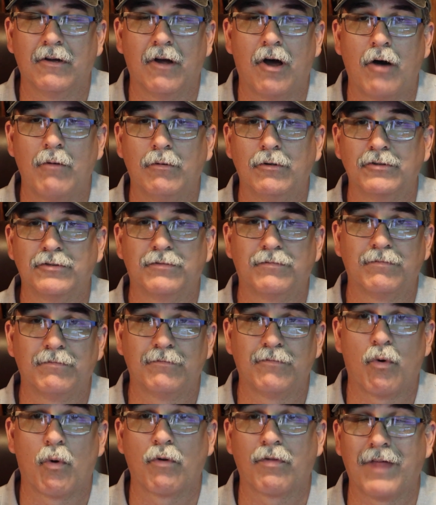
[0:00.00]
almost
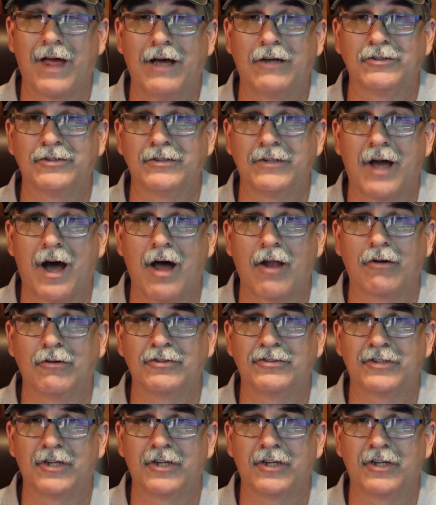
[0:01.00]
$4,000.